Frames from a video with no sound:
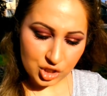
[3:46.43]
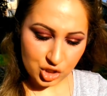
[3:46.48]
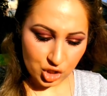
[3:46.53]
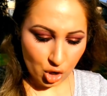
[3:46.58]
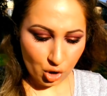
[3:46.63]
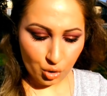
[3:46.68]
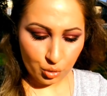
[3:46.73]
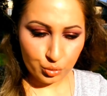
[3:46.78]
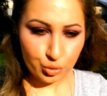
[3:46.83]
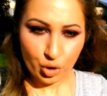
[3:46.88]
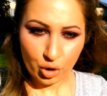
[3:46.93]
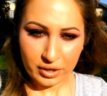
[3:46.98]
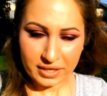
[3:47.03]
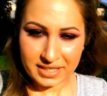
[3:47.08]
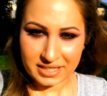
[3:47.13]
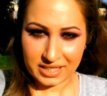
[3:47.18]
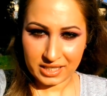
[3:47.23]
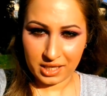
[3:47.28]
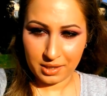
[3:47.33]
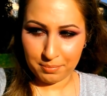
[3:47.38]
so
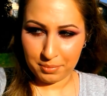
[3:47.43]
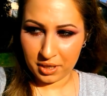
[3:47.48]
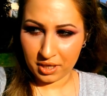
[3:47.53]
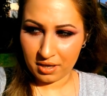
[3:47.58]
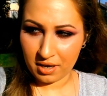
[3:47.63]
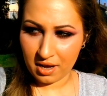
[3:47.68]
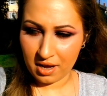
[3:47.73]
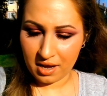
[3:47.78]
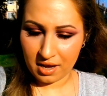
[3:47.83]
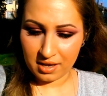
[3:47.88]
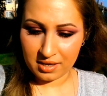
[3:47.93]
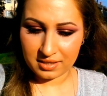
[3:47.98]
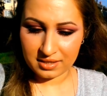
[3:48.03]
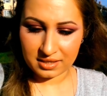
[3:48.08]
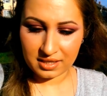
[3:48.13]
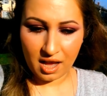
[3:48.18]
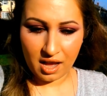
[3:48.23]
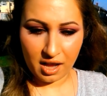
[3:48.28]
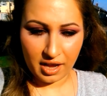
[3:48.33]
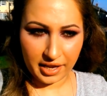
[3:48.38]
noisy because
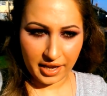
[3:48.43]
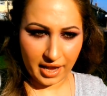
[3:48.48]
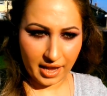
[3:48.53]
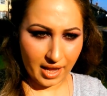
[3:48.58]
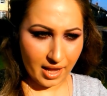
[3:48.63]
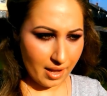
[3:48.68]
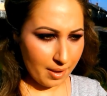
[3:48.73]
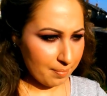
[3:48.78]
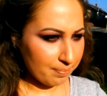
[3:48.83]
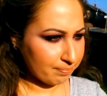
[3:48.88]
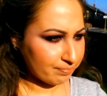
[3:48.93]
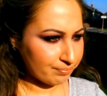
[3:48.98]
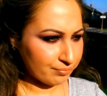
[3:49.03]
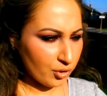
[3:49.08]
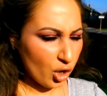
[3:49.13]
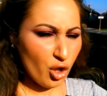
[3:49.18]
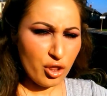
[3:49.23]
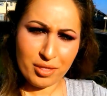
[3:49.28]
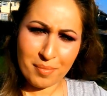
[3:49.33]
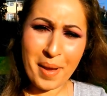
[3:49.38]
I am
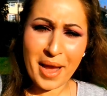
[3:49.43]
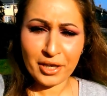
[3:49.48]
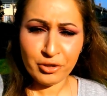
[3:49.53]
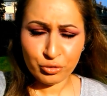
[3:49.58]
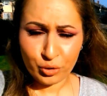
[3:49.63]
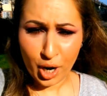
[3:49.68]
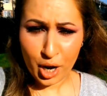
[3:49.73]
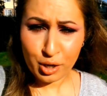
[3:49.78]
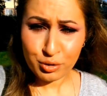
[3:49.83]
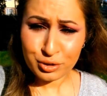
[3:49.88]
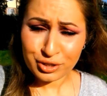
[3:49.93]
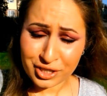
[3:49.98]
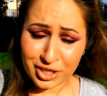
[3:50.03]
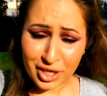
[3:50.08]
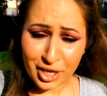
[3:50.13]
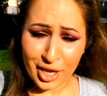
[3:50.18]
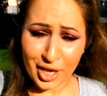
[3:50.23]
on the main road.